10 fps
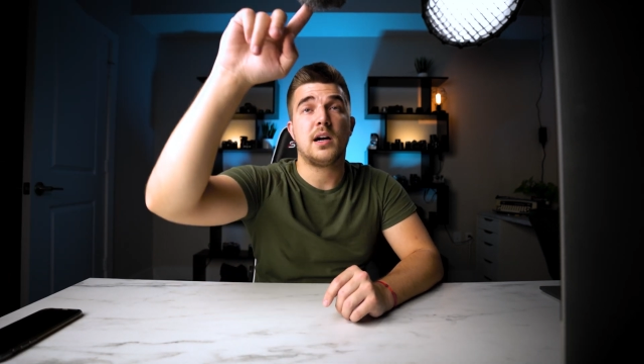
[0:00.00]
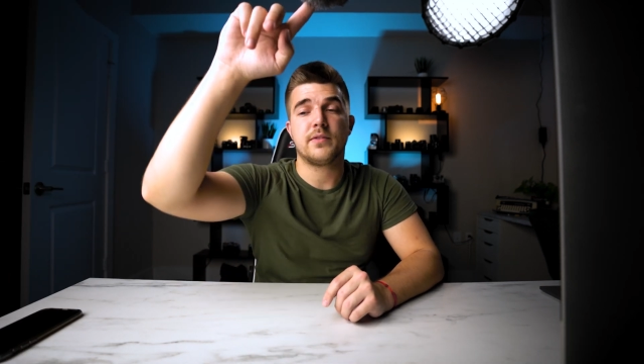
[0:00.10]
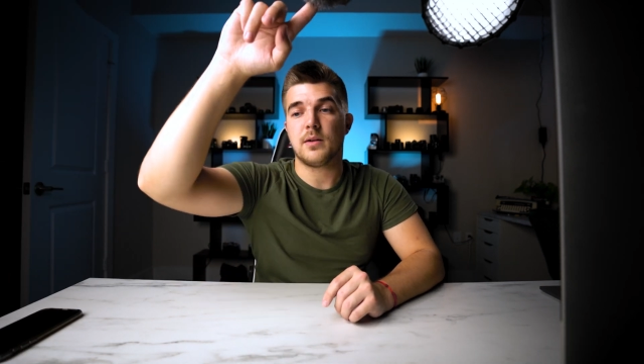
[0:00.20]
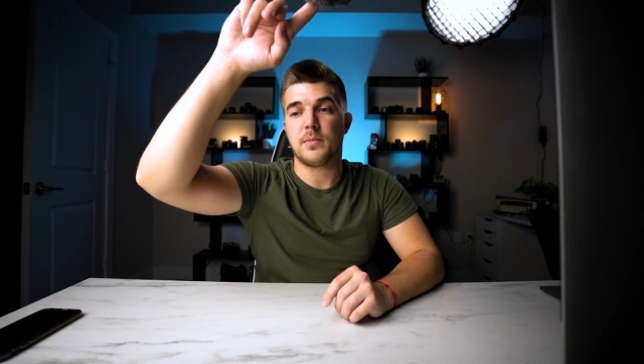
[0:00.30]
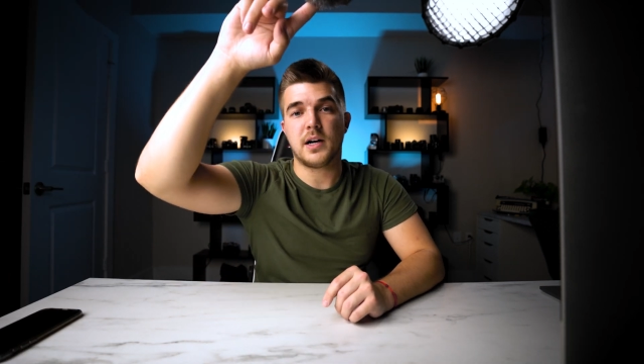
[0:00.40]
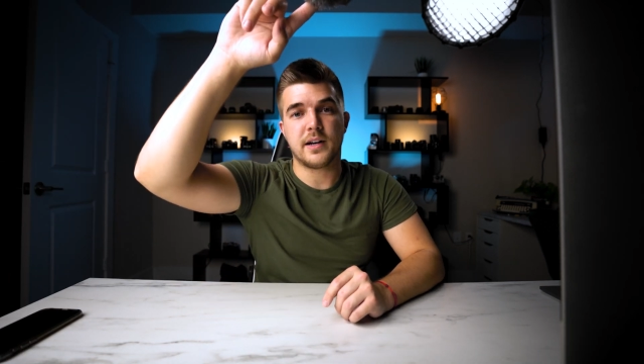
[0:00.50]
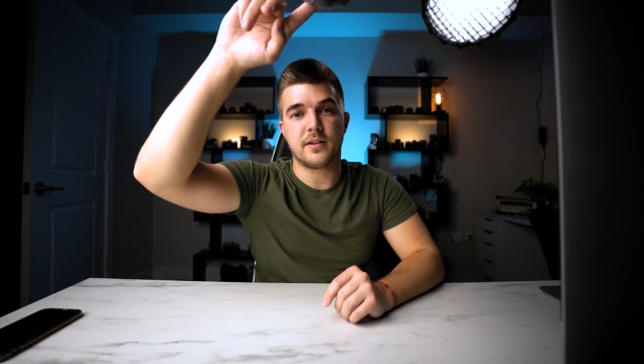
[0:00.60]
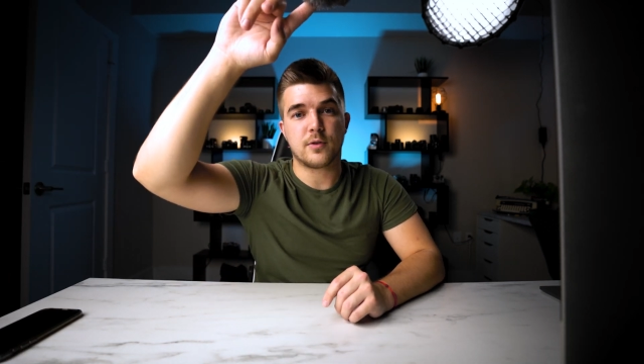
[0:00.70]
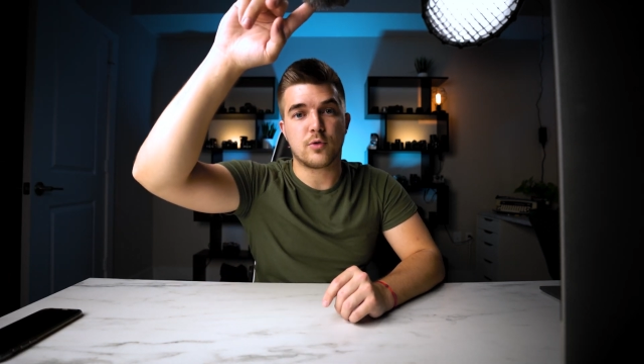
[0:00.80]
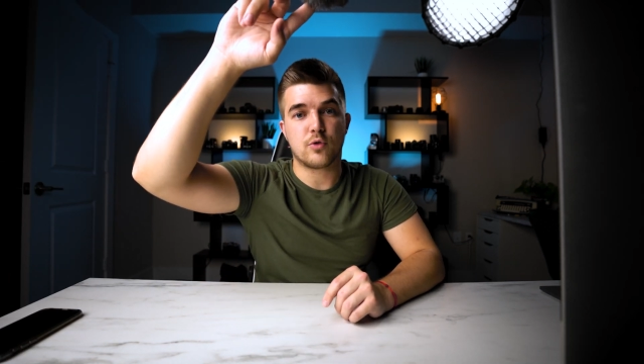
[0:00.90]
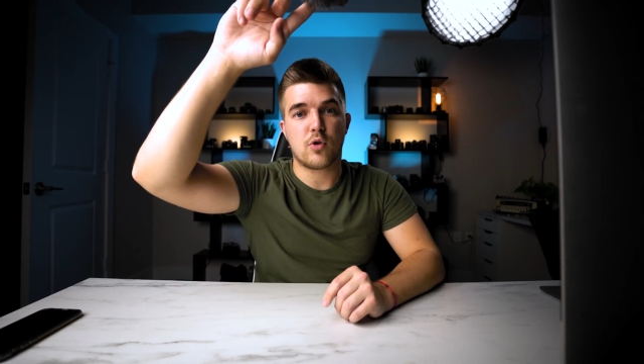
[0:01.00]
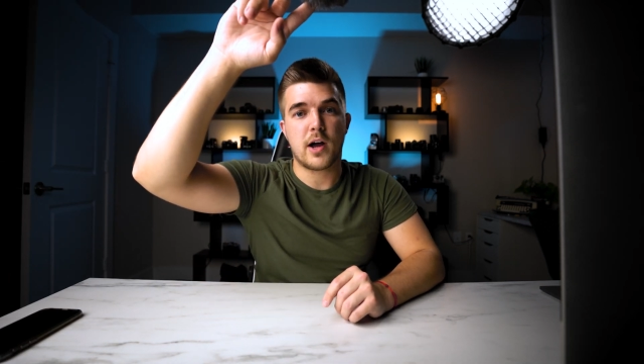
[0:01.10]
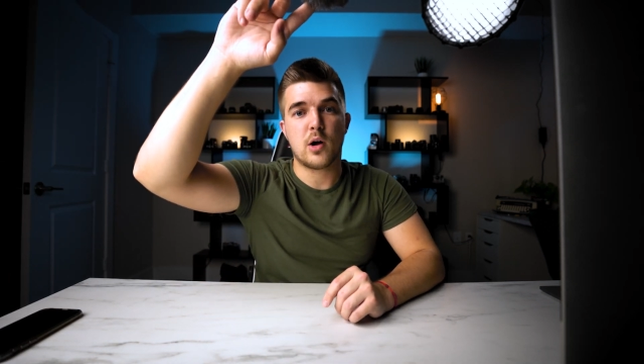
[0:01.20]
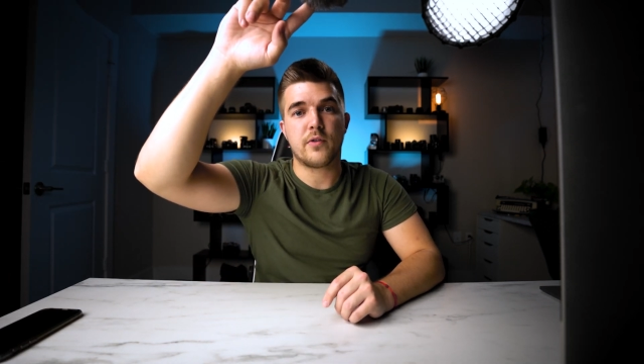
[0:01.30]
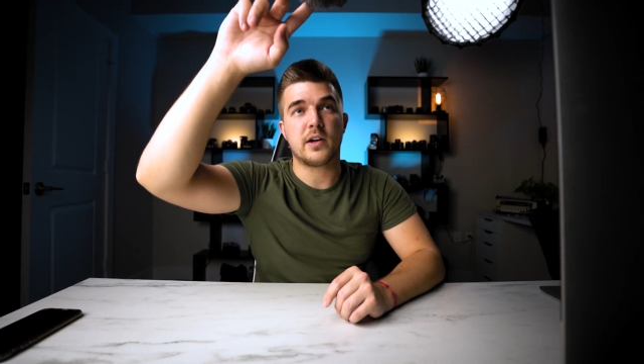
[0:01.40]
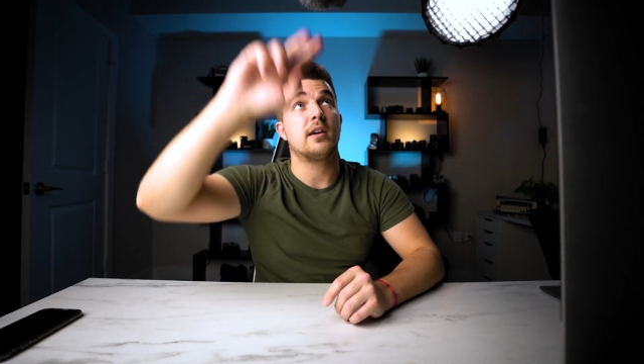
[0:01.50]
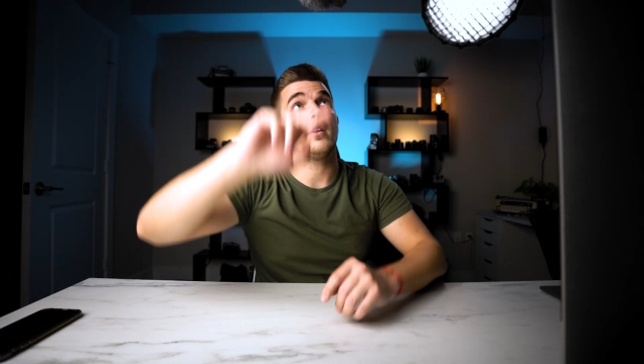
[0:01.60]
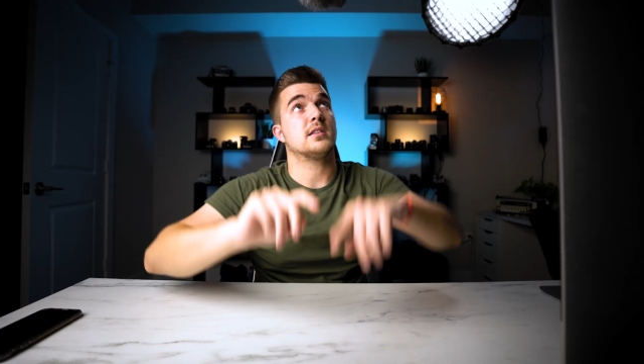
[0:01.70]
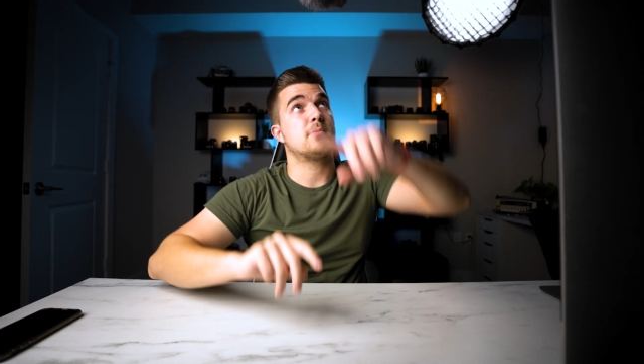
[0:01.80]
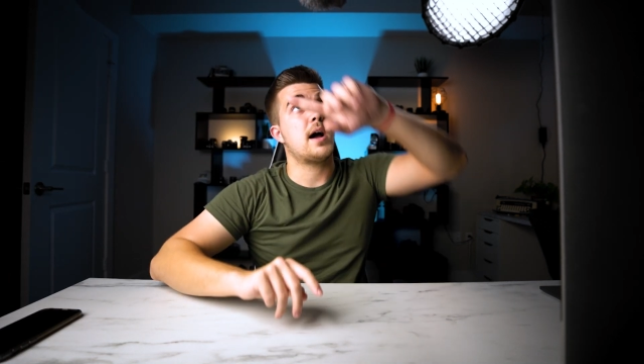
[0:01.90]
I've got mine right over here.
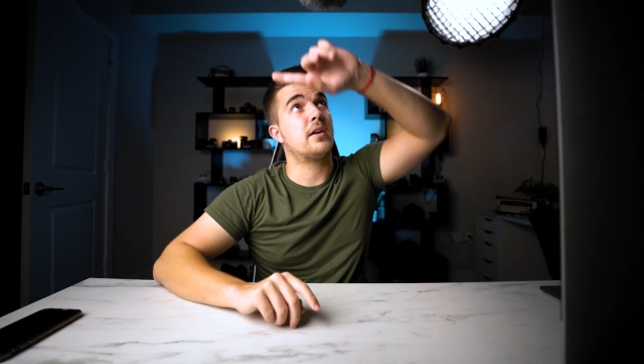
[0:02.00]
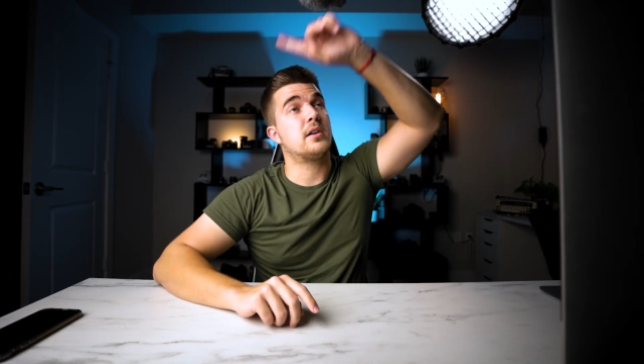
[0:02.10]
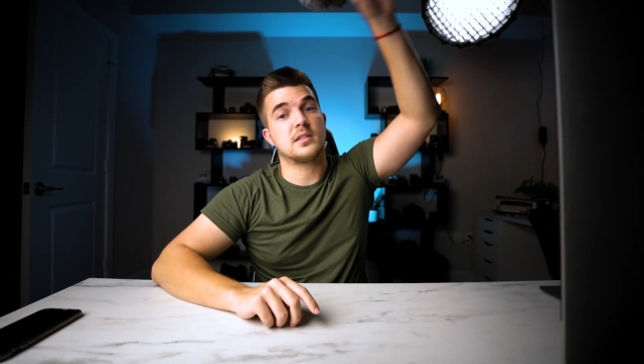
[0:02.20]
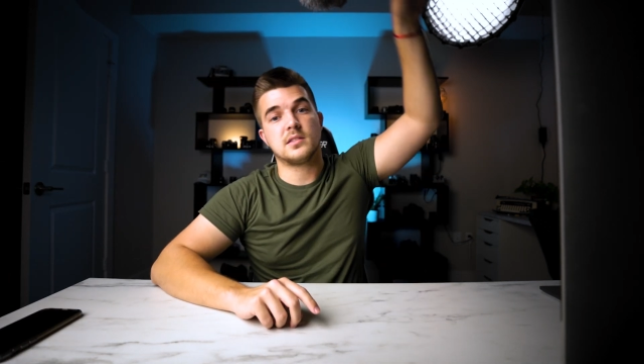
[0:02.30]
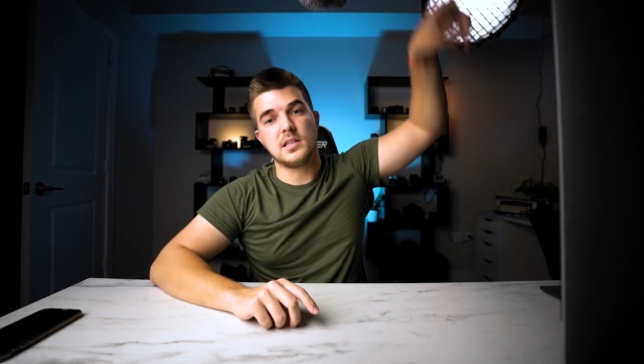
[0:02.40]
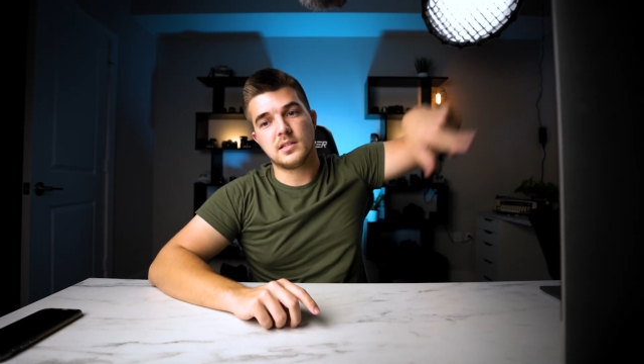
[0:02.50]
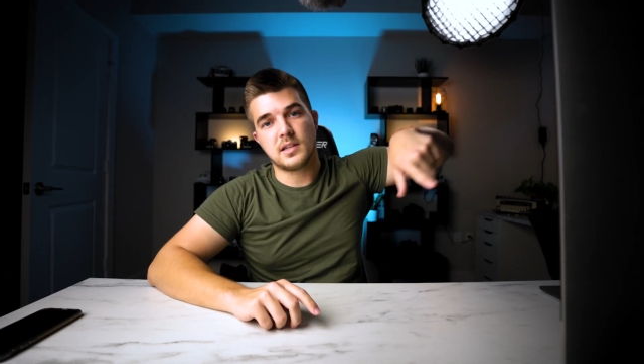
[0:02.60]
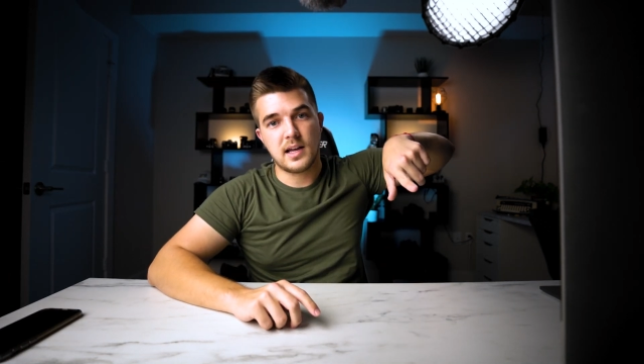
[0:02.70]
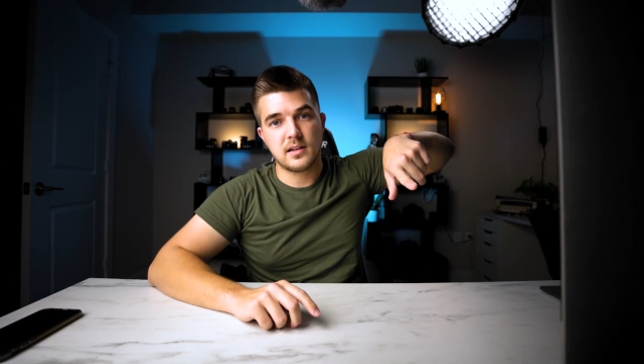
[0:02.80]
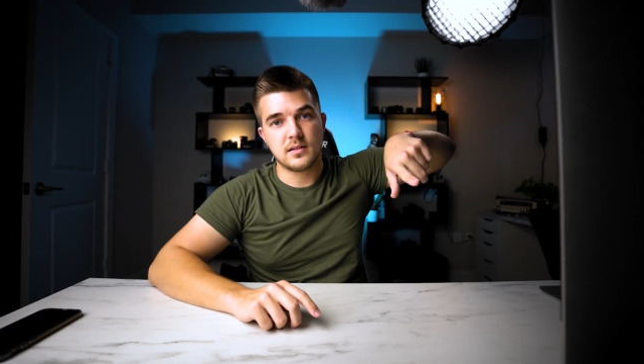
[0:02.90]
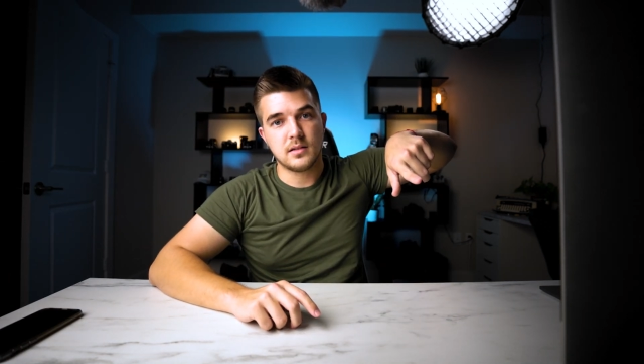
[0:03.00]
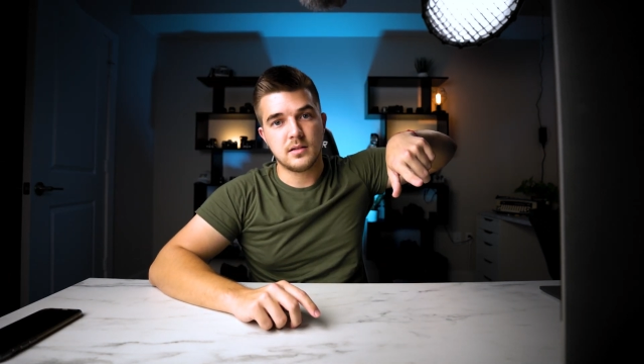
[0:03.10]
It's mounted on a C-stand,